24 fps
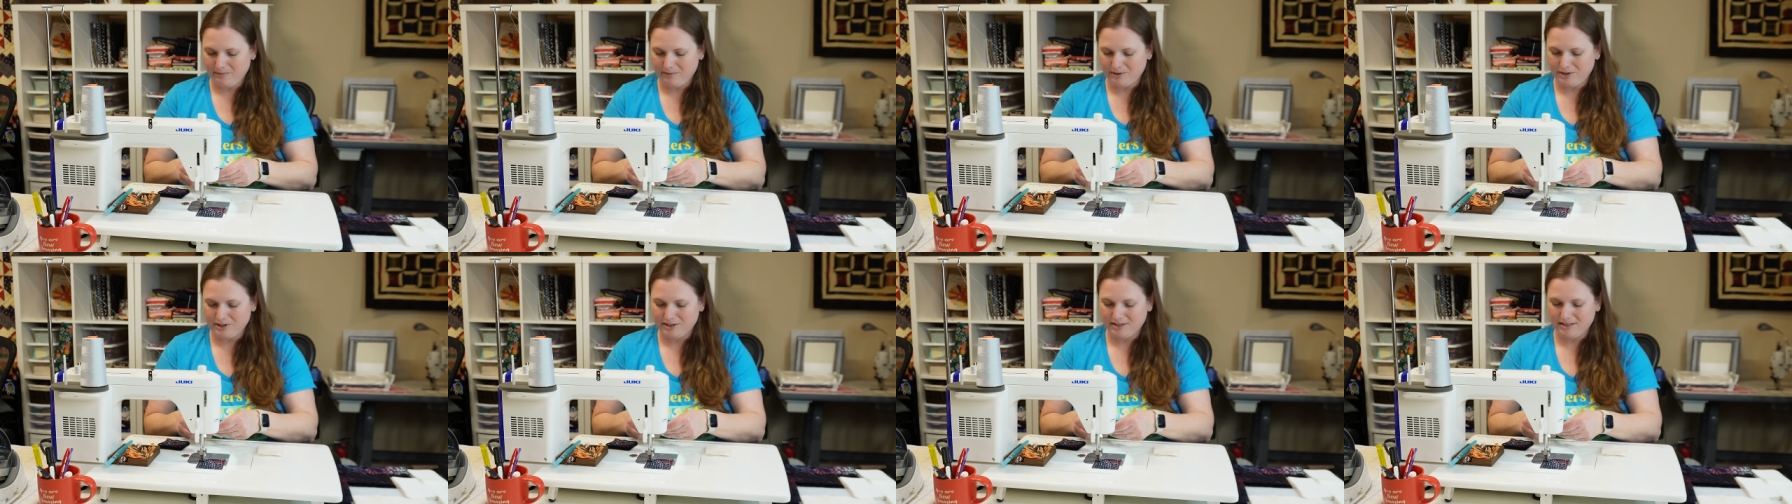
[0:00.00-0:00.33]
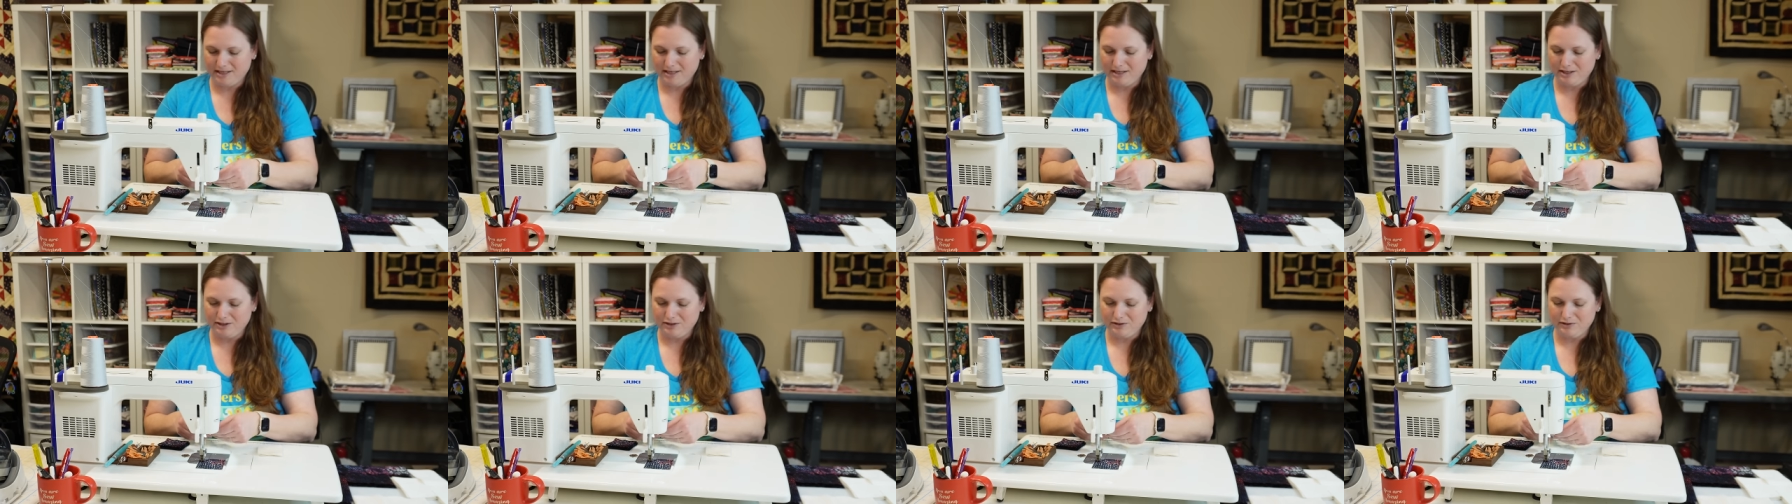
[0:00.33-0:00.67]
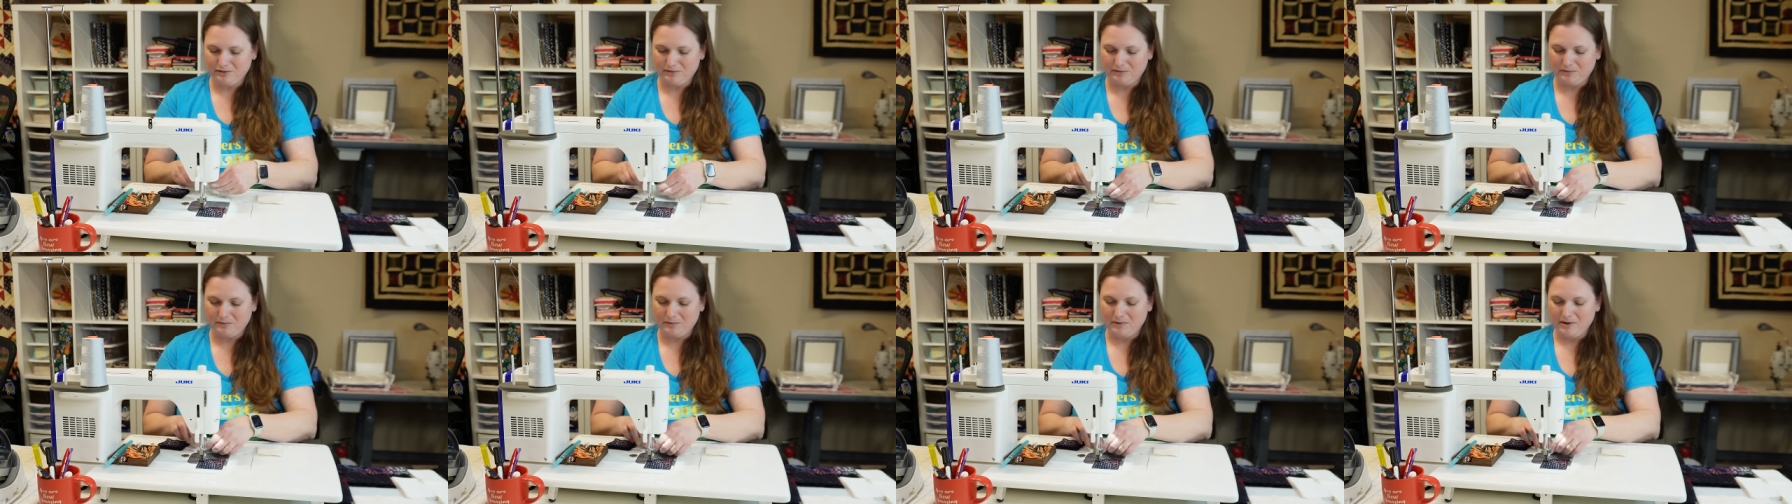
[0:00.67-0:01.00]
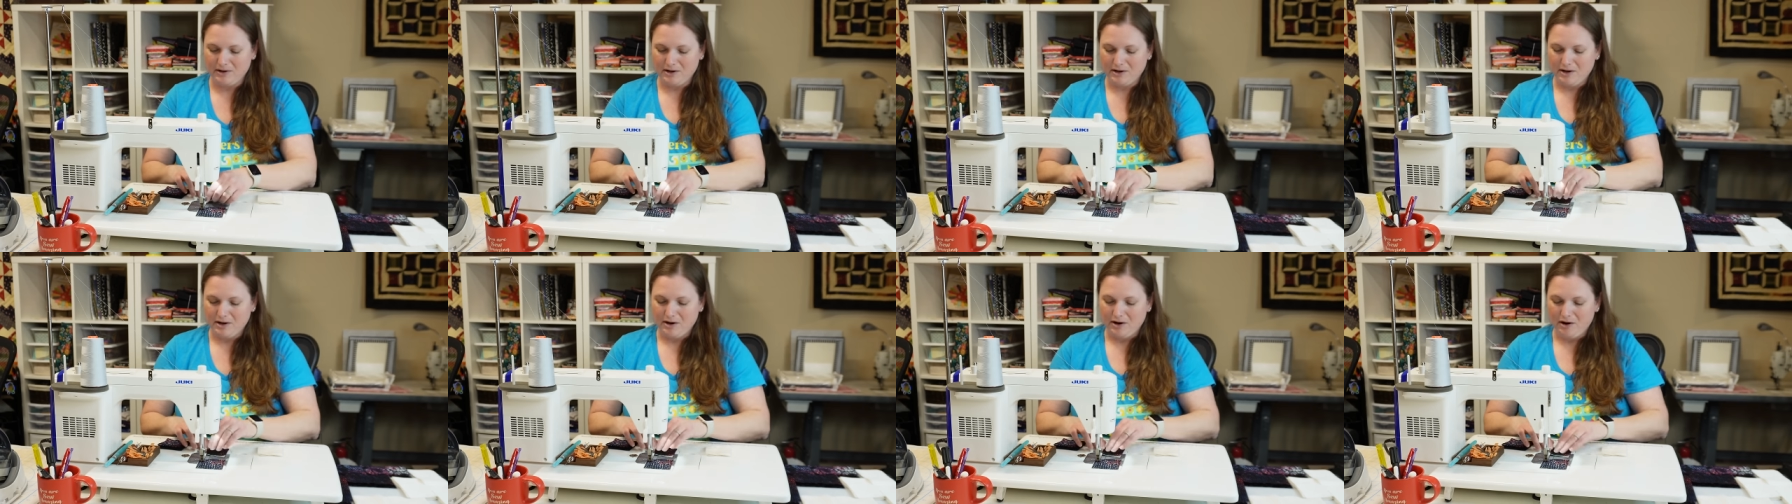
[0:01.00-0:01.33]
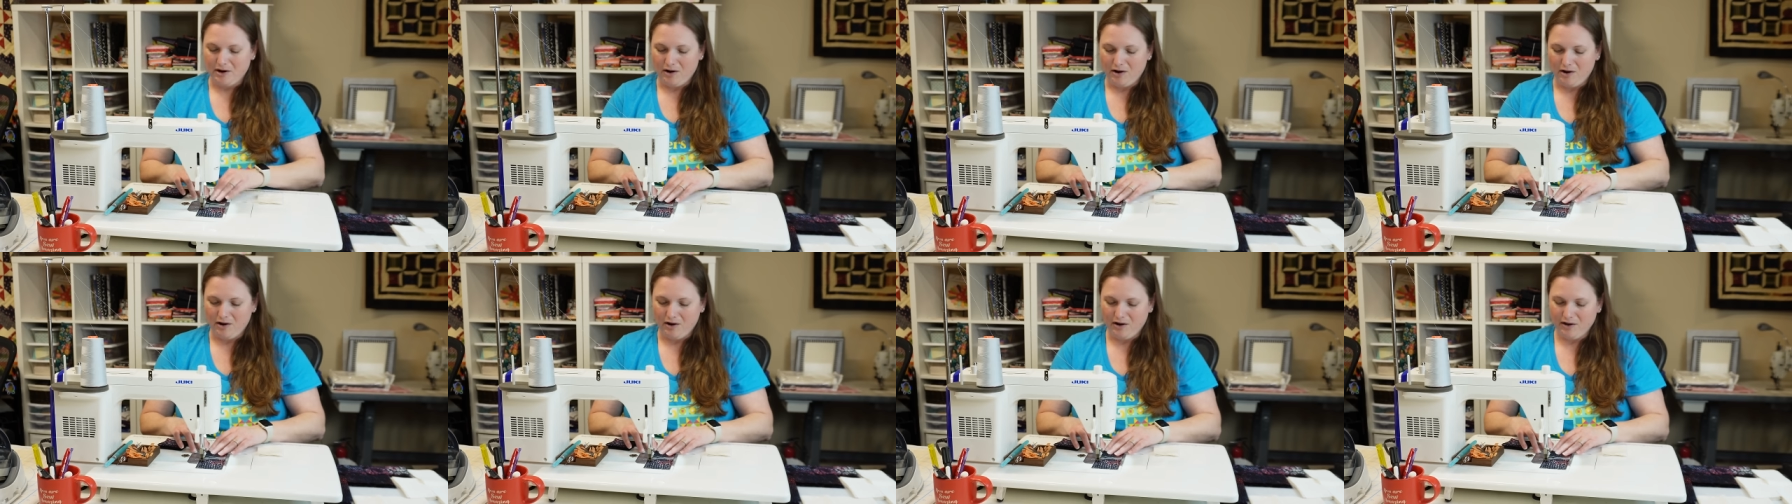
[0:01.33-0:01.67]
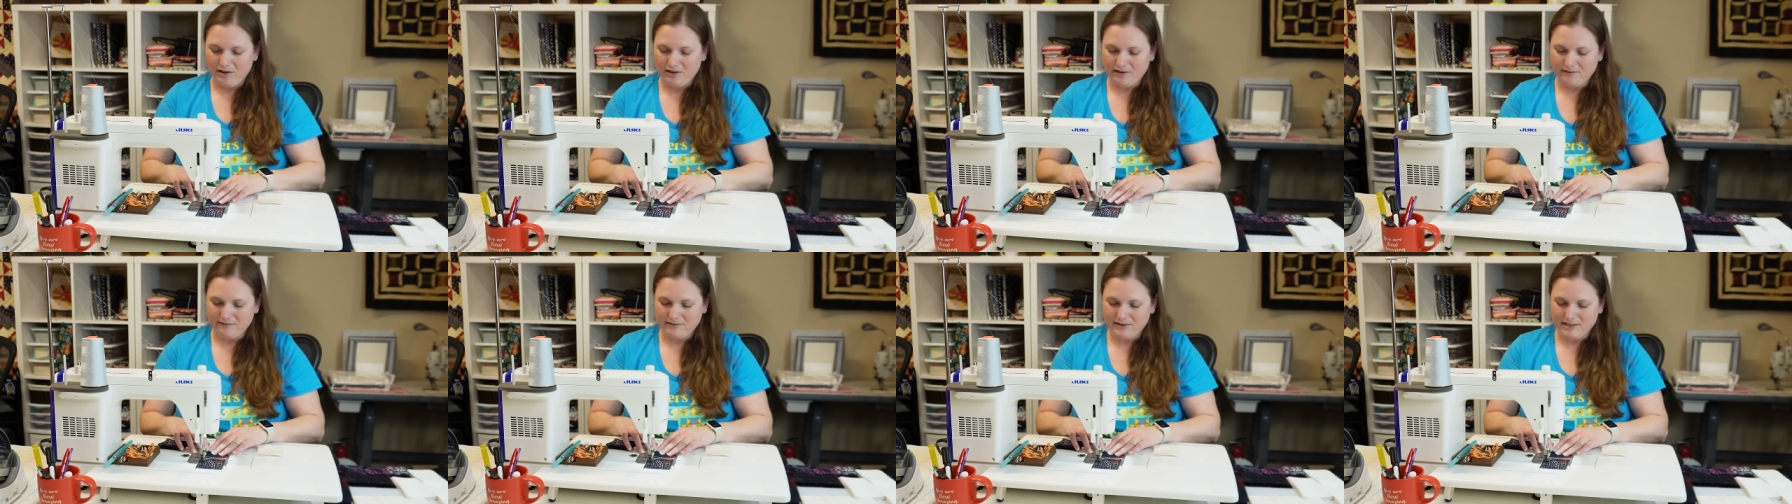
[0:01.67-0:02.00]
We're just going to do
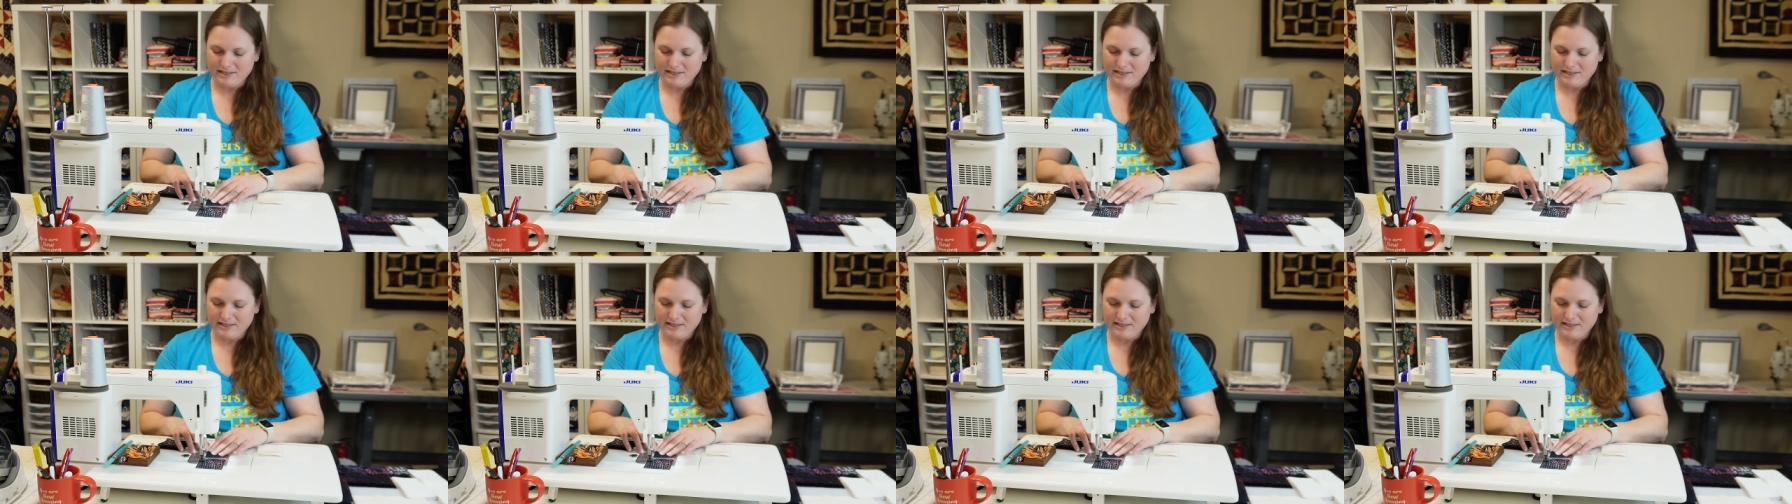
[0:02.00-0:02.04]
all of